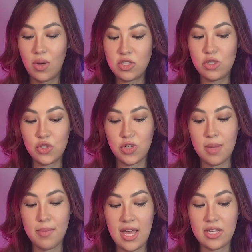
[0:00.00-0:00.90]
Once you
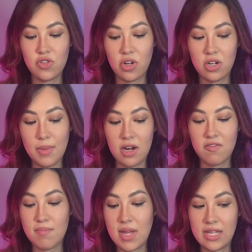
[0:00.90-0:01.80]
stream a certain amount
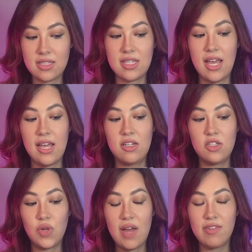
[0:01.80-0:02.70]
of minutes and
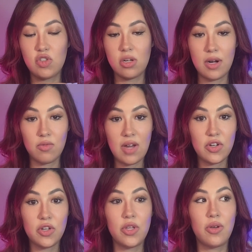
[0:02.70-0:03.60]
drive a certain amount of
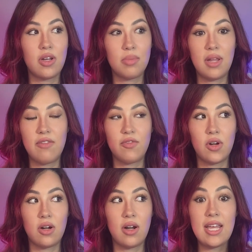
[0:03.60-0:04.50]
revenue, you can apply
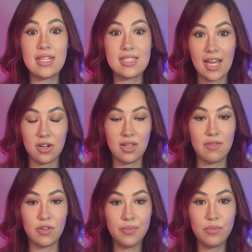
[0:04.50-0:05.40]
for insider
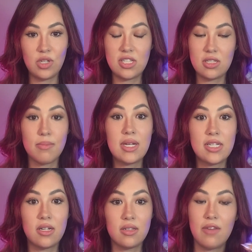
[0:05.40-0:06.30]
level, which is the
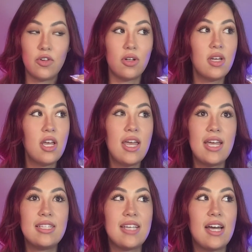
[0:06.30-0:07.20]
mid-tier level.
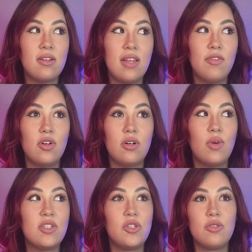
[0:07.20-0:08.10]
Insider level,
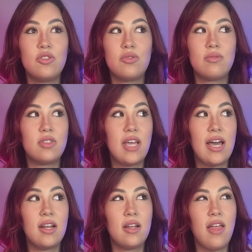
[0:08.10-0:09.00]
once you
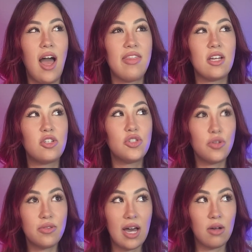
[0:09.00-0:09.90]
get, I think,
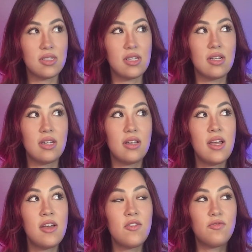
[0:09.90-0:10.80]
2,000
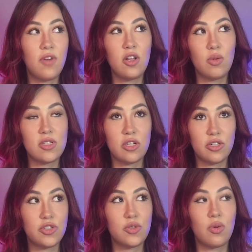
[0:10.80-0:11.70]
followers on
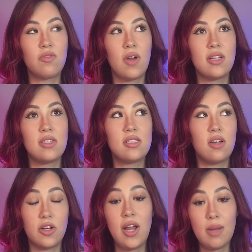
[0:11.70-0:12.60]
your storefront,
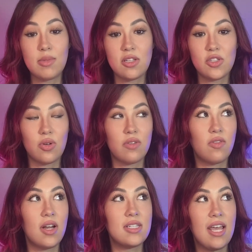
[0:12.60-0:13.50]
on your Amazon
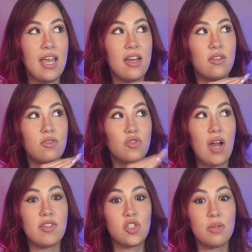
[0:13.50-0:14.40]
storefront, and
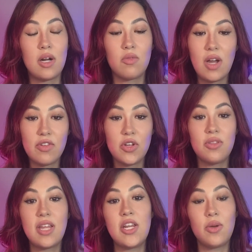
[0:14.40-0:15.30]
drive a certain amount of
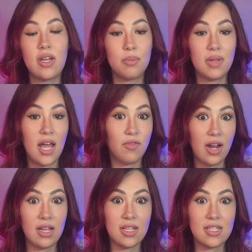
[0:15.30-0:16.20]
revenue, then you can apply for
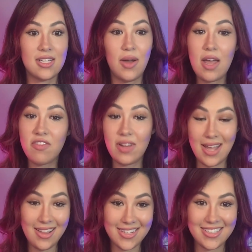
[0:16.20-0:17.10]
A-list. Now,
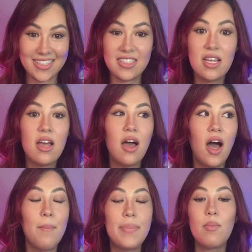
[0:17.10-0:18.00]
A-list is
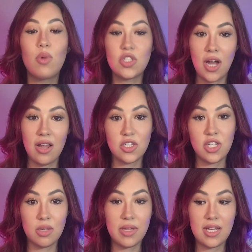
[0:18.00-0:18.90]
a bit more
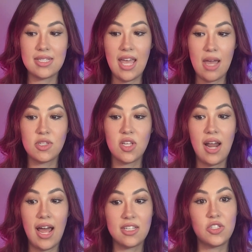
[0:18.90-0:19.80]
challenging because Amazon
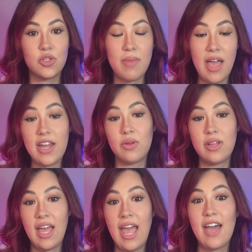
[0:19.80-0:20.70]
has to
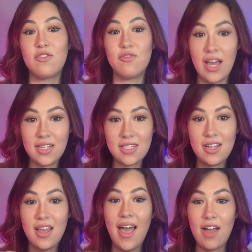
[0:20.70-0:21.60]
manually hand vet
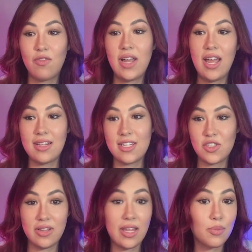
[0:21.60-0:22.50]
every
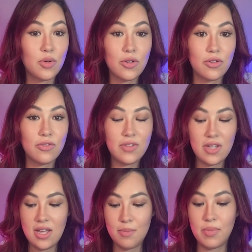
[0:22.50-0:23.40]
A-lister they approve.
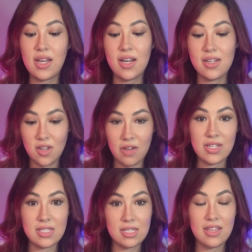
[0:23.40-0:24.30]
because
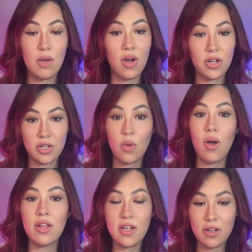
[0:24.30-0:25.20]
obviously they want good
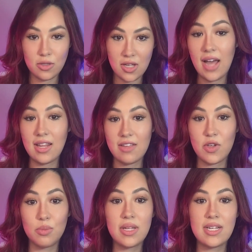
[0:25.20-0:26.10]
quality on those highly
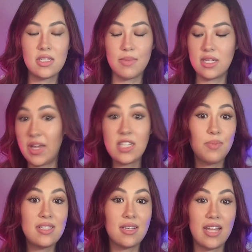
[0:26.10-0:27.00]
viewed placements. That's
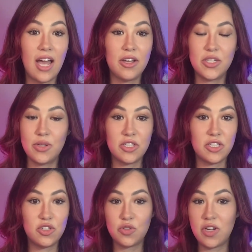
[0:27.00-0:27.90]
basically how you do it. You
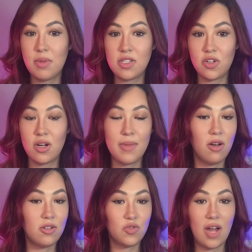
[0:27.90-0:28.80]
just stream a certain
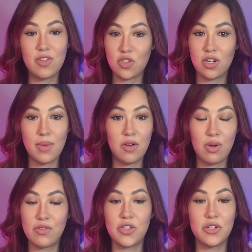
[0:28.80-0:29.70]
amount, drive a certain amount of
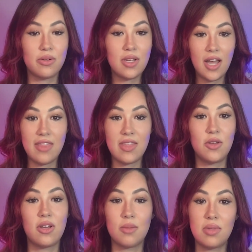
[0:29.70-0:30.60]
revenue, and then
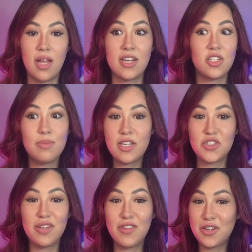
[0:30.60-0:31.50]
you can apply. And just make
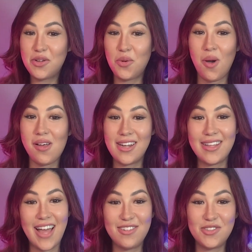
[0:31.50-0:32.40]
sure you have a good quality
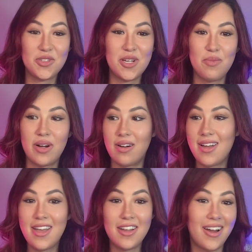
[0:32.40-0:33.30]
live stream where
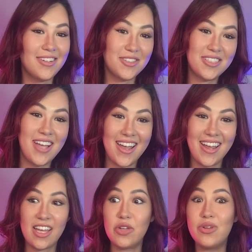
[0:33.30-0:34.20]
you're
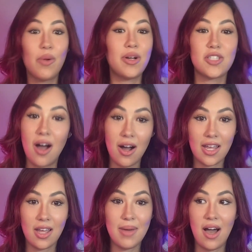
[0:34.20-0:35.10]
entertaining and you know what you're
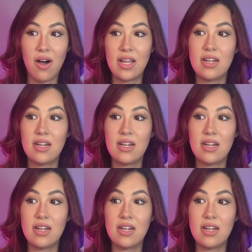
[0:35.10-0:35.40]
talking about.